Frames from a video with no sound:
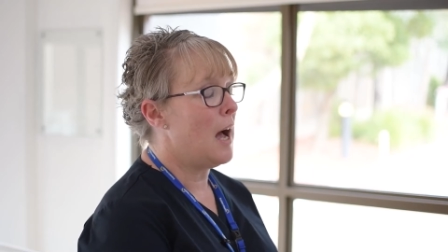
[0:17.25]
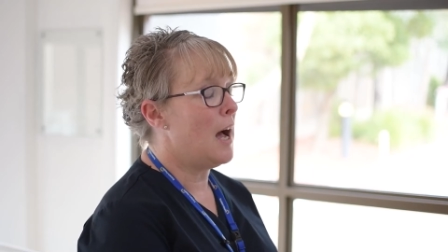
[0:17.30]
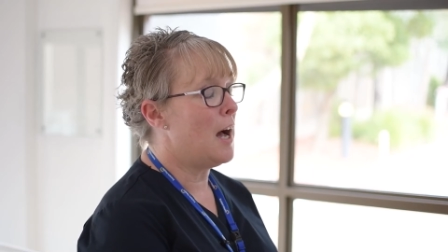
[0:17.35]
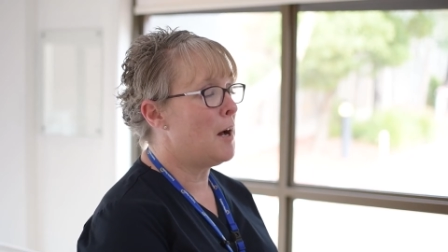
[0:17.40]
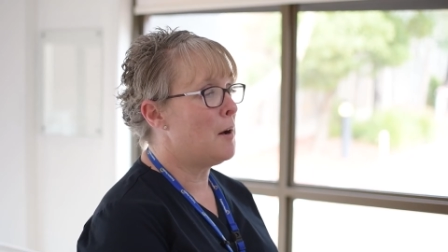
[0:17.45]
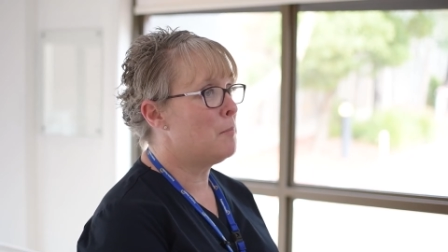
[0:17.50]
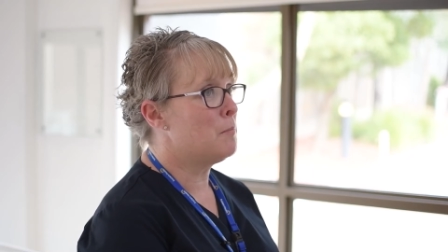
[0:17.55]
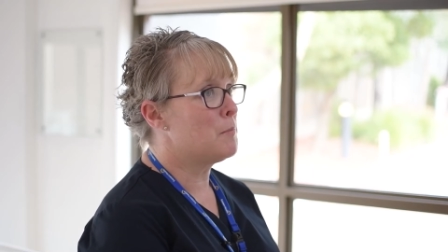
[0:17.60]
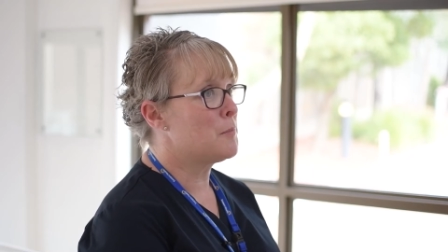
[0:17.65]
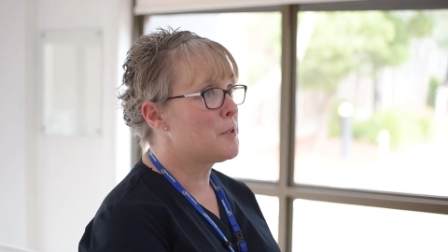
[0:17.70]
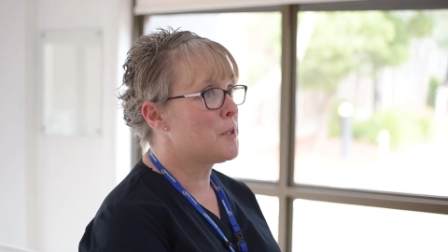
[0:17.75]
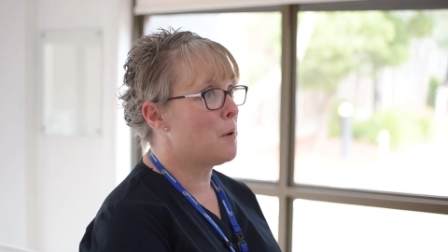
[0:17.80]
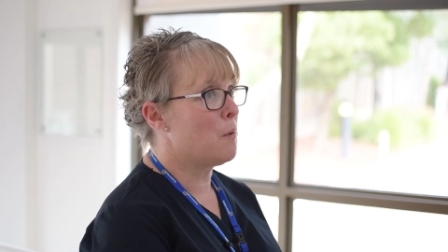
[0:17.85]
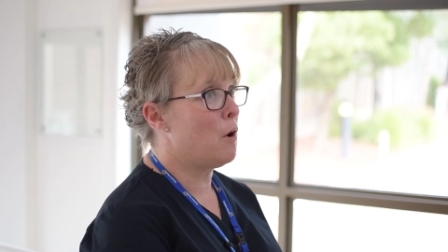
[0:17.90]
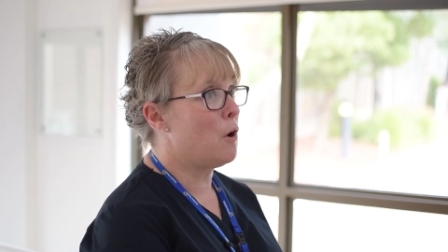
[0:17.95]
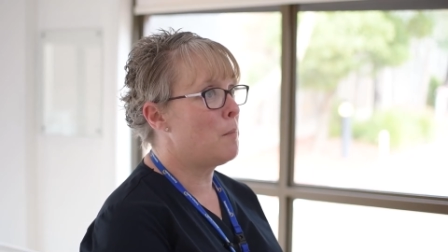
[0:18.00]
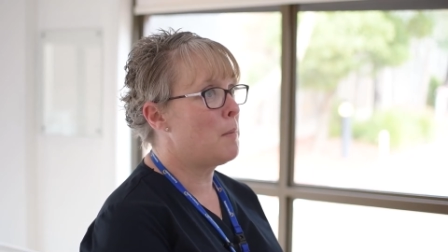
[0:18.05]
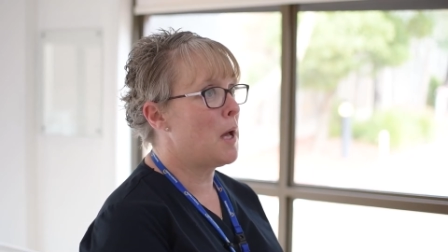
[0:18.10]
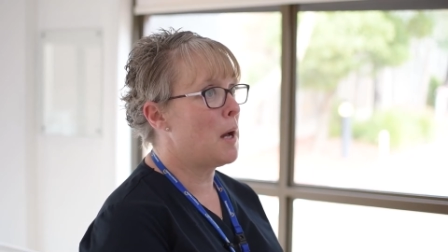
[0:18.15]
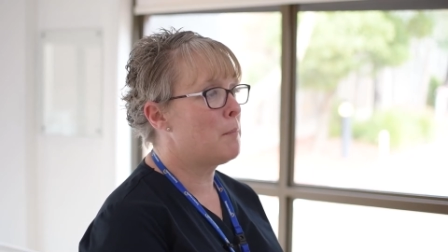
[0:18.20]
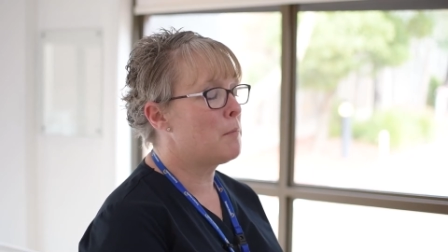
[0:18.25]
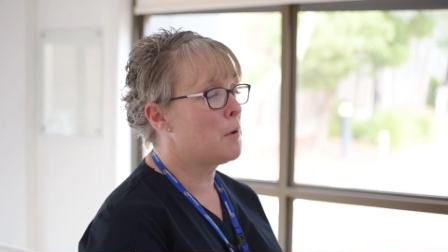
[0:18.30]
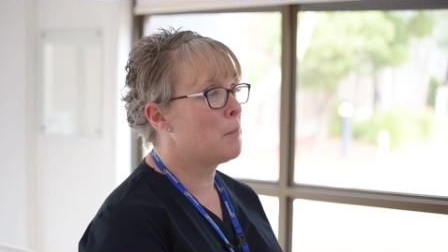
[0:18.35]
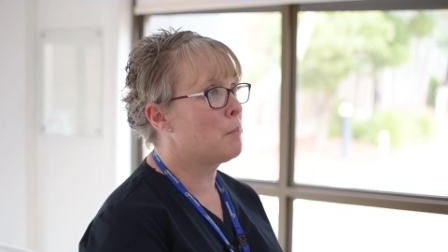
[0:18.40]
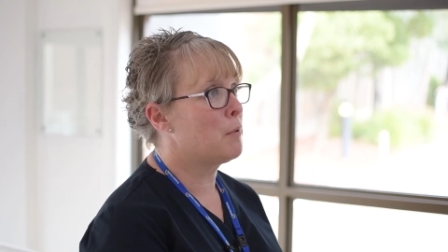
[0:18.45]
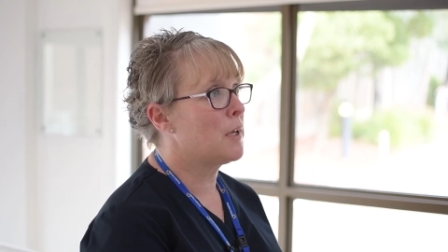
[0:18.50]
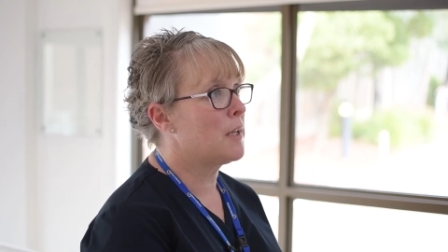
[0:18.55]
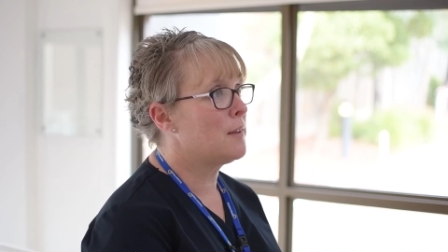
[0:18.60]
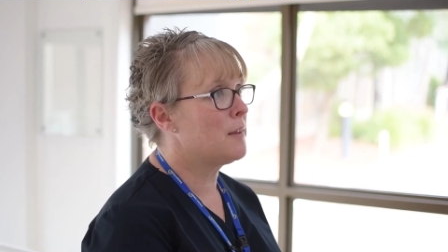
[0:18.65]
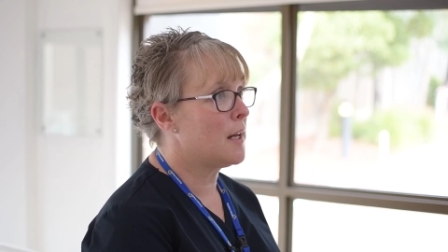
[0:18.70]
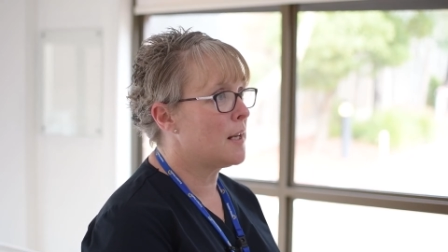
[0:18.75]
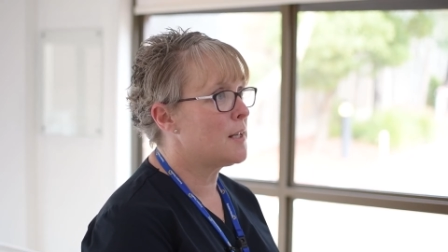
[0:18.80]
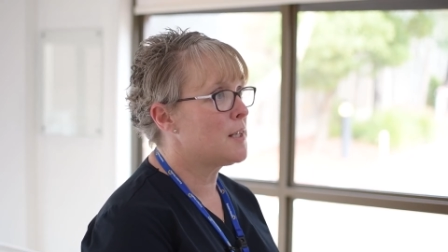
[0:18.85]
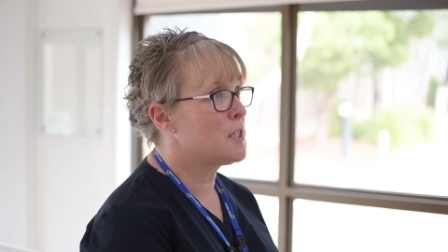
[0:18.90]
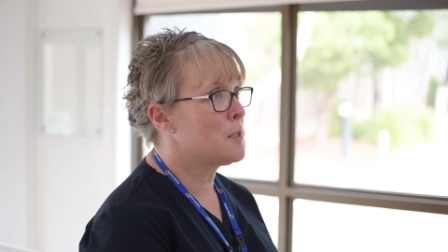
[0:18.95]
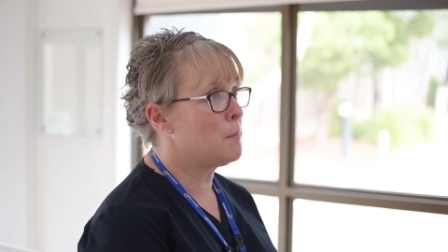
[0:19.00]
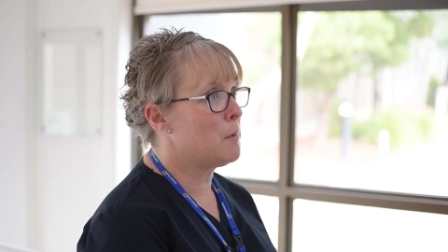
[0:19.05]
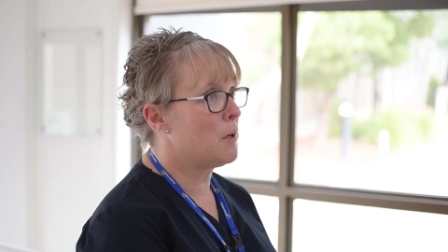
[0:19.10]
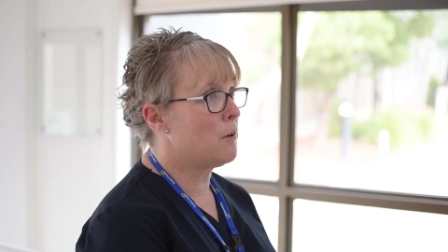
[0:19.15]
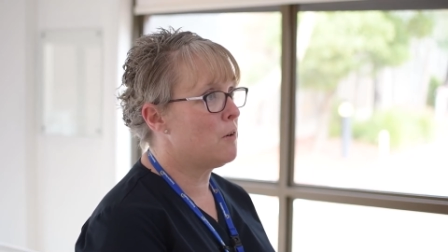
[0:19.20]
um, so I'll be able to bring that
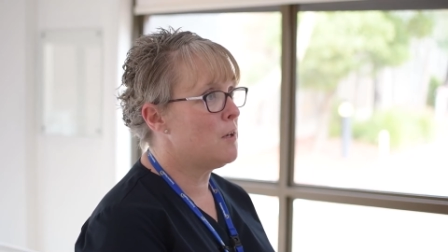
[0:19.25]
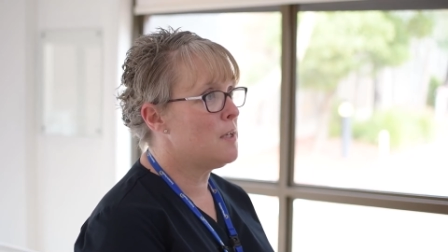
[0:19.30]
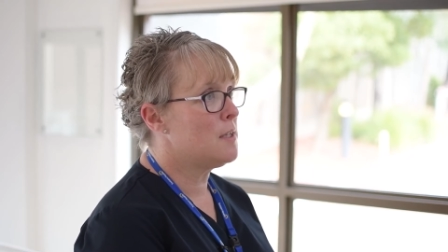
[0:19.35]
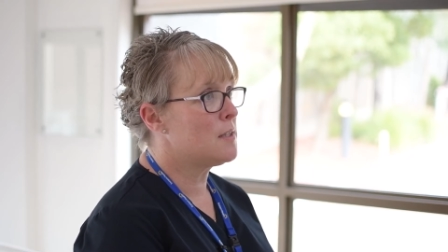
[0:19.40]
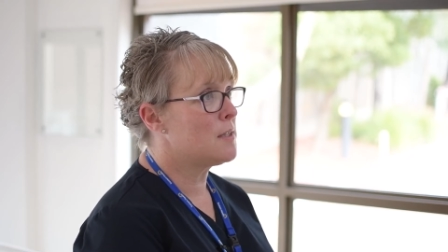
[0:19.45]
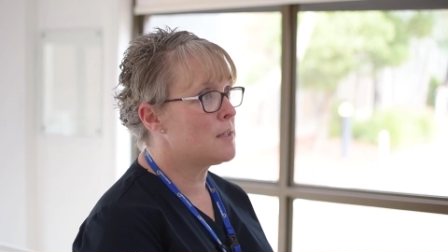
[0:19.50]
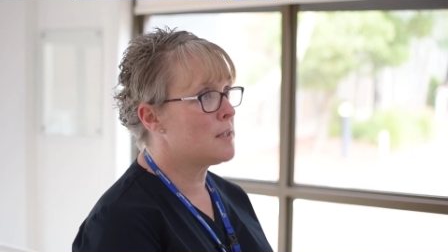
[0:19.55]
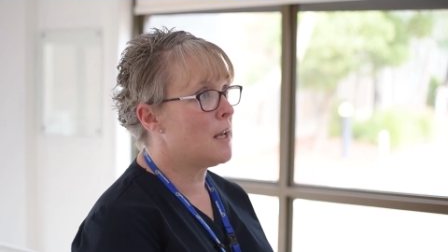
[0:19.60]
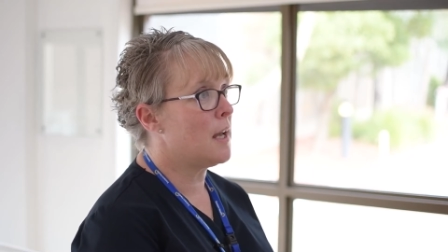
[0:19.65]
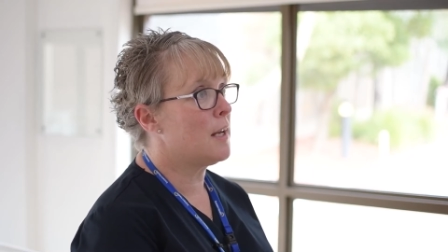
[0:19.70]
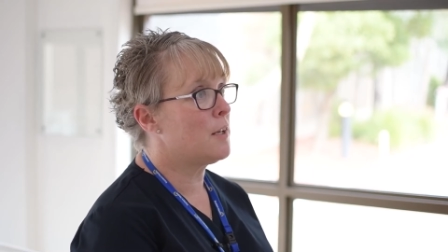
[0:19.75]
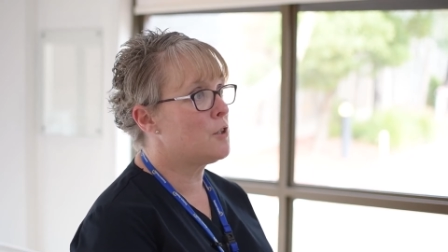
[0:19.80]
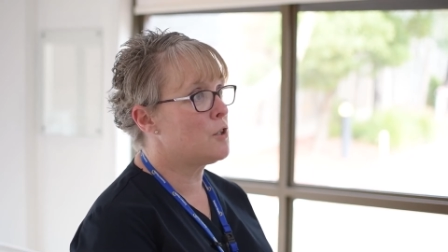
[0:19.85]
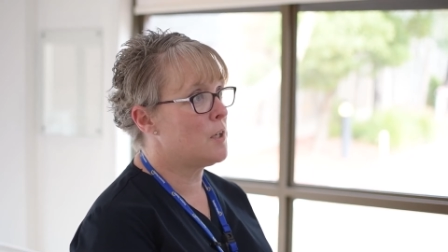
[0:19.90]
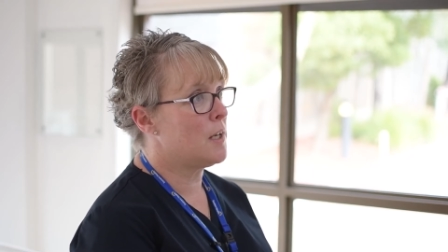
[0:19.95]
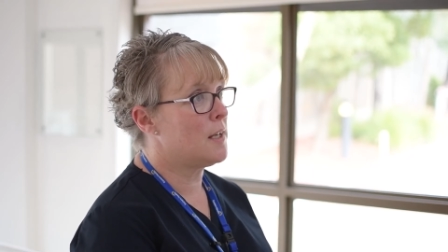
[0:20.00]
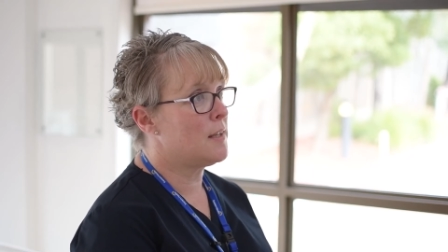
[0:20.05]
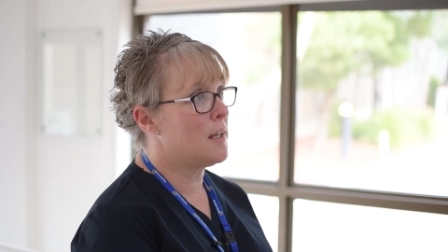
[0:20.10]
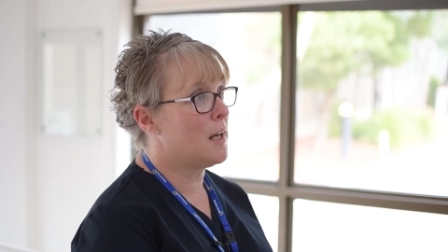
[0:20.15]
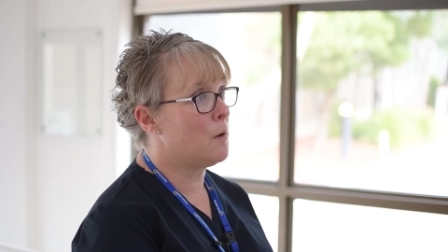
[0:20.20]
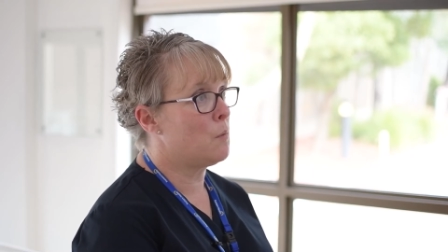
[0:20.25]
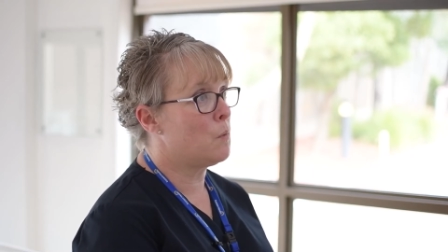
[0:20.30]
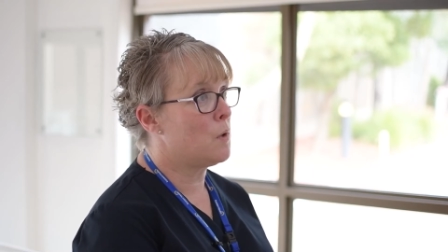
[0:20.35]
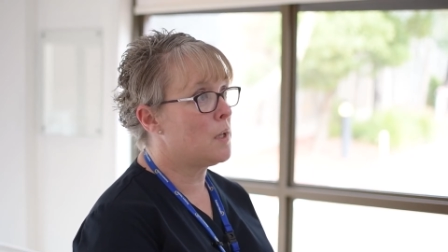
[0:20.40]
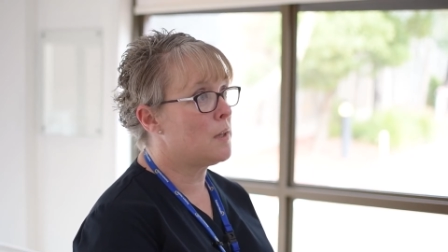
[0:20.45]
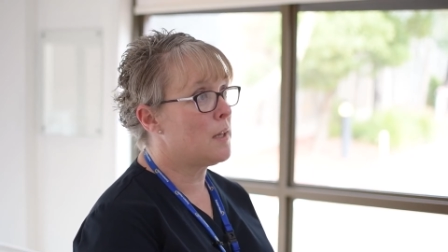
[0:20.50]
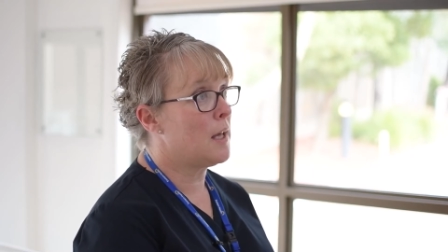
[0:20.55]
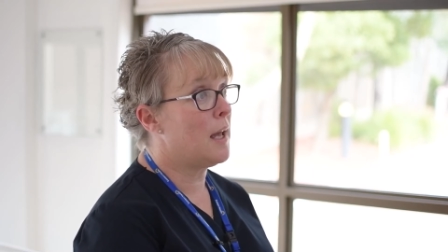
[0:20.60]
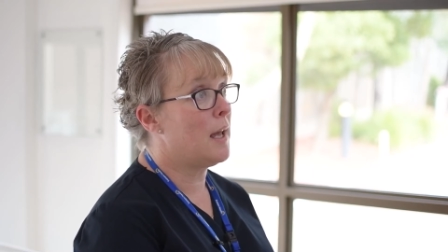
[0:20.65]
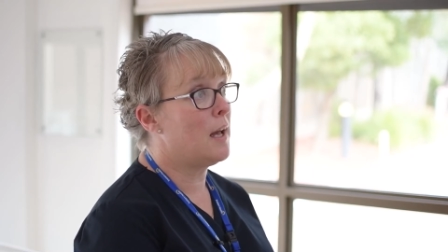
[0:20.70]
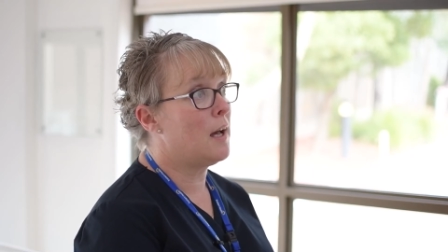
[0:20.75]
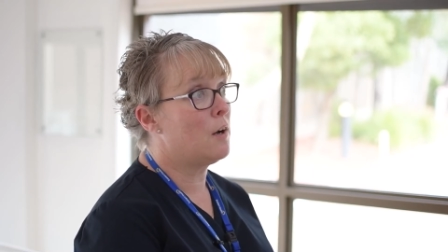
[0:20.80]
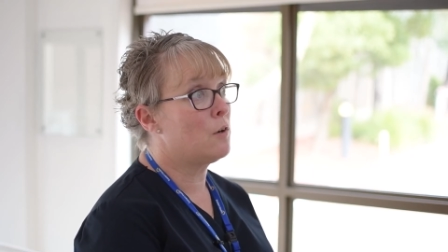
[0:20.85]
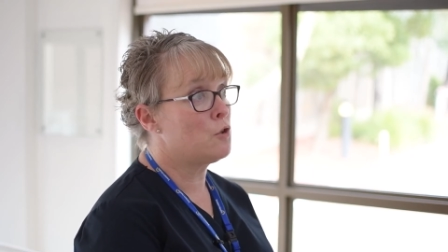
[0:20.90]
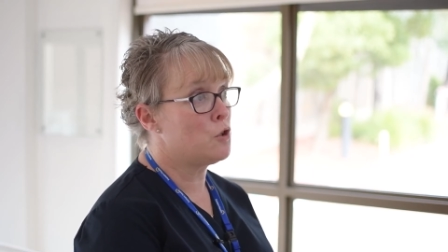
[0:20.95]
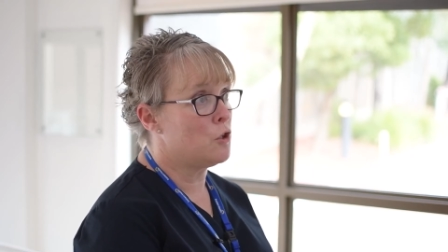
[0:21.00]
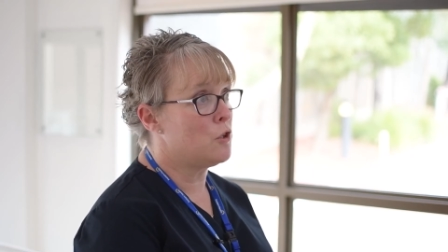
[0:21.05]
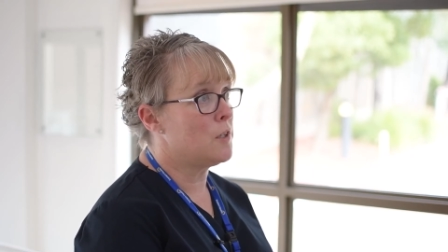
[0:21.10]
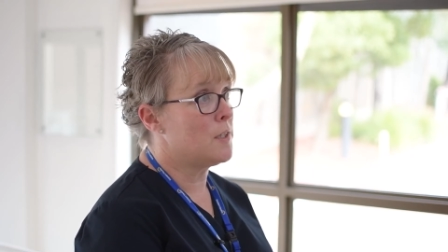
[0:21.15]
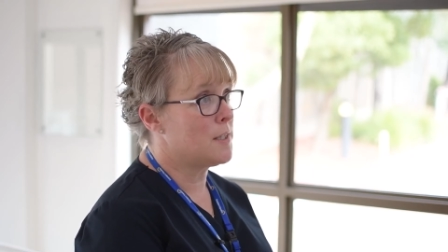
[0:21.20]
experience and share that with our
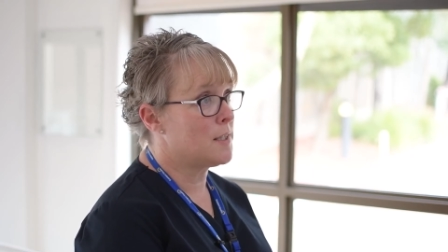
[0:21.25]
junior